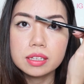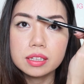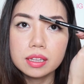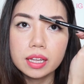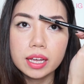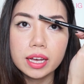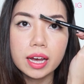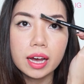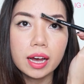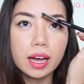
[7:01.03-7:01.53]

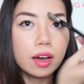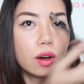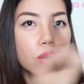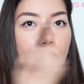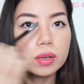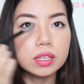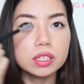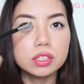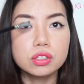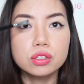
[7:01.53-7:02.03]
Like I
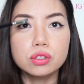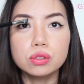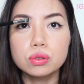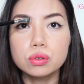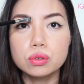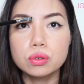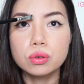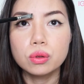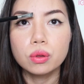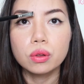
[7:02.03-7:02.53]
always
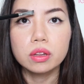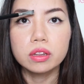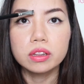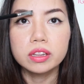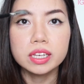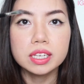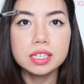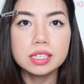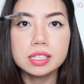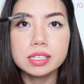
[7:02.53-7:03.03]
do
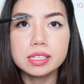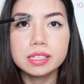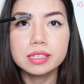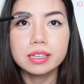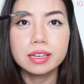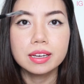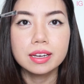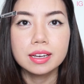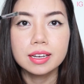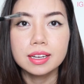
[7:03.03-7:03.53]

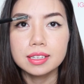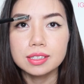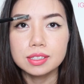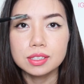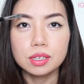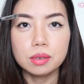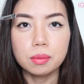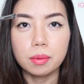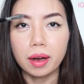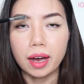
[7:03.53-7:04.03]
this
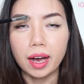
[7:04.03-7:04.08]
to my